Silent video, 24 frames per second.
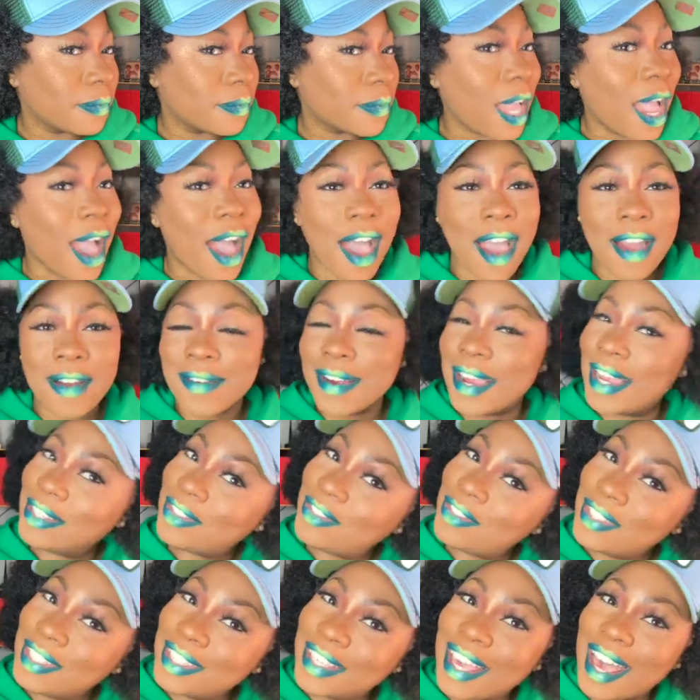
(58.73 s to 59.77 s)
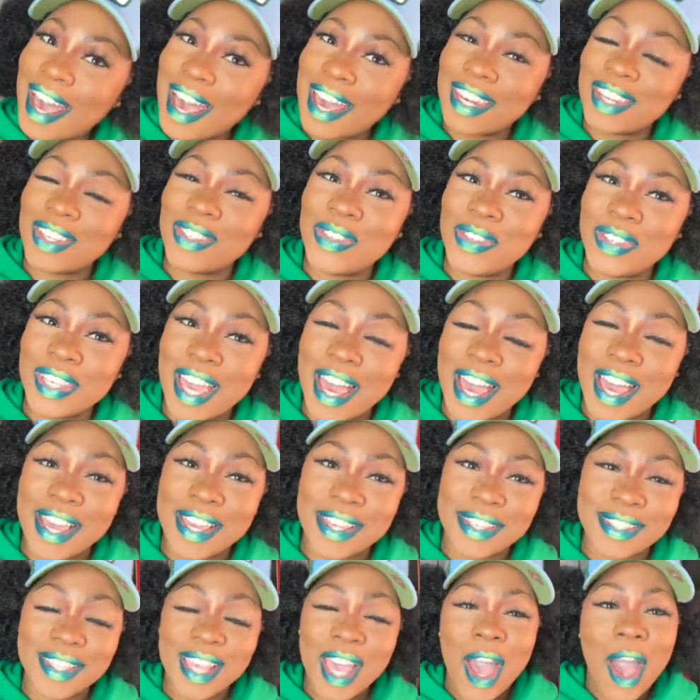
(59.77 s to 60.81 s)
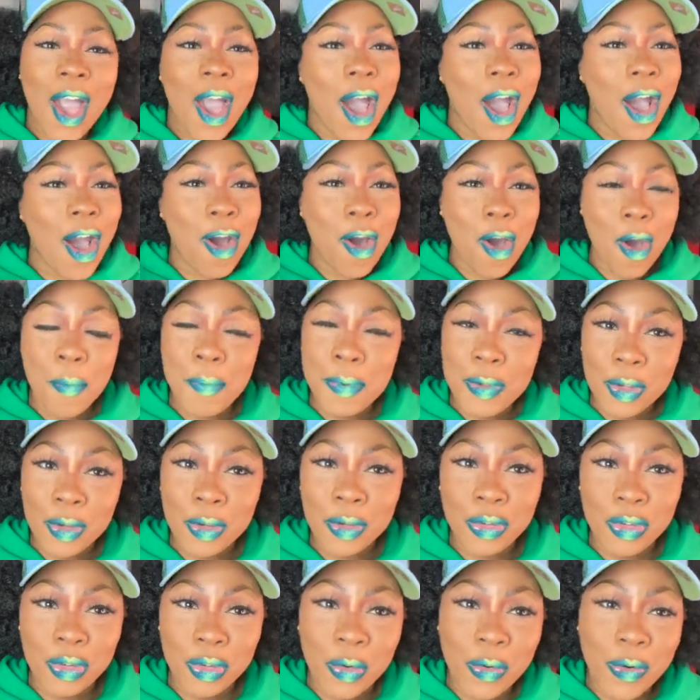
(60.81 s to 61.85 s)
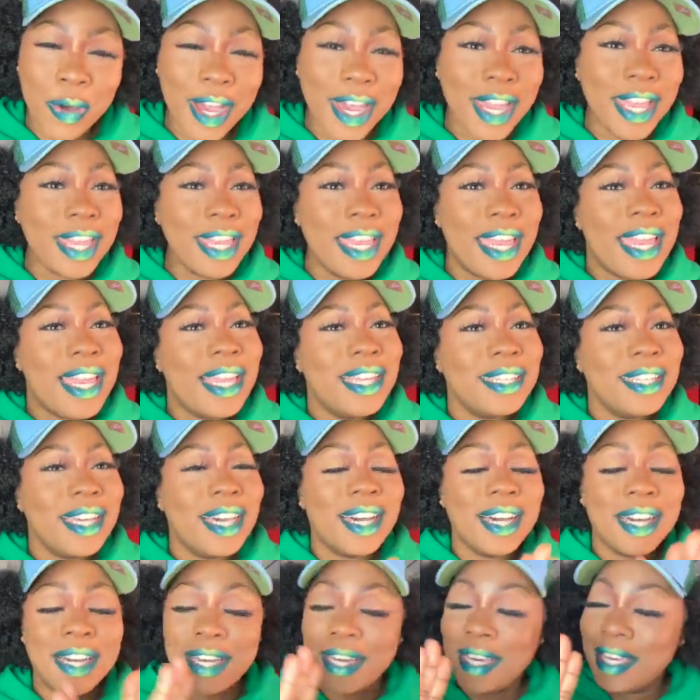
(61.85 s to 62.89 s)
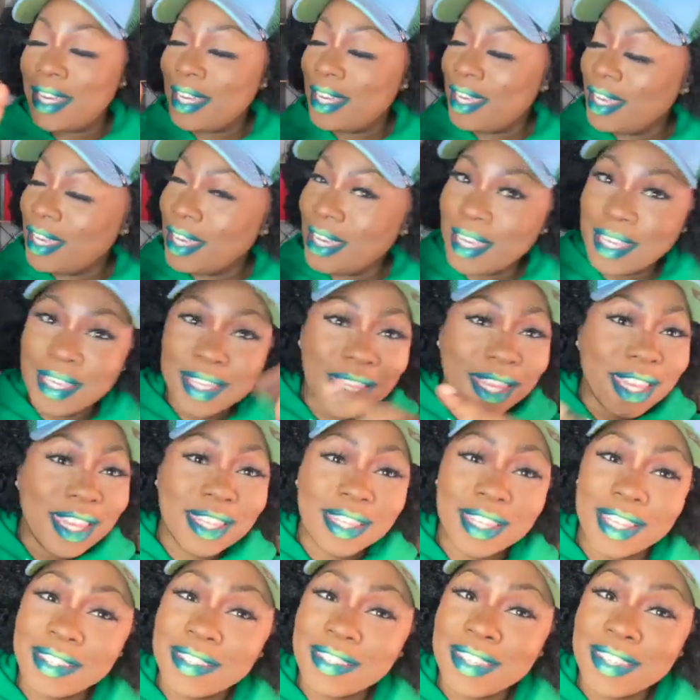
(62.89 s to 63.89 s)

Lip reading: All right, you got it, you guys. I hope you enjoy, and let's